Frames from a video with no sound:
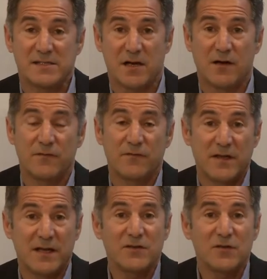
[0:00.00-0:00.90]
of
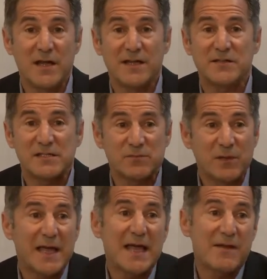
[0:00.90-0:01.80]
the internet,
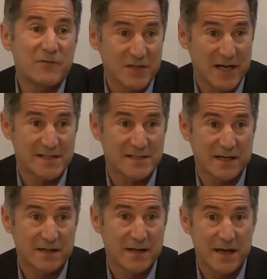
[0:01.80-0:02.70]
display
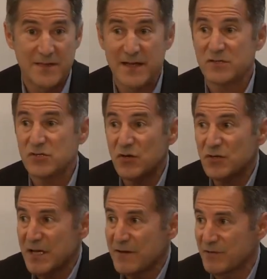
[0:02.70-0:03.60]
advertising and then
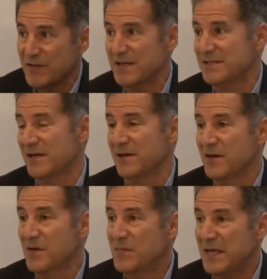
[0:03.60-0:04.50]
search advertising
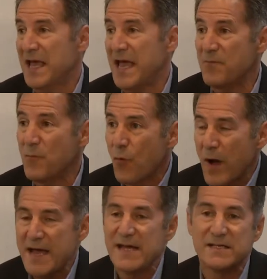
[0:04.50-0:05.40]
became
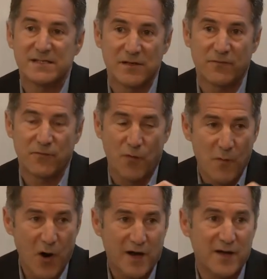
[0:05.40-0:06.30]
ways for
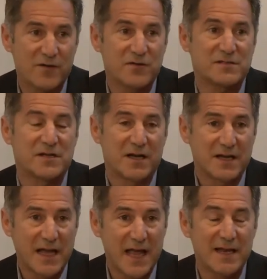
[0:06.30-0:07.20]
marketers,
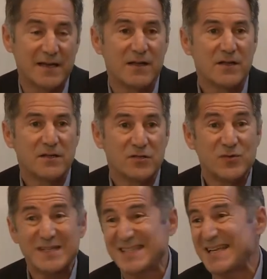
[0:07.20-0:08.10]
again, to,
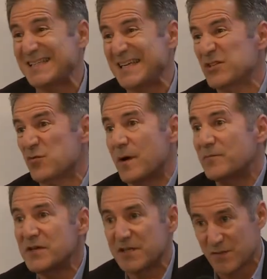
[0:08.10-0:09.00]
in a sense,
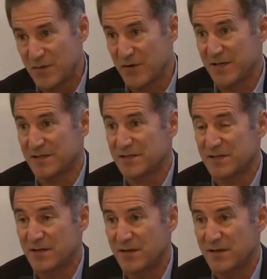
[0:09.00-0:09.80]
interrupt an experience.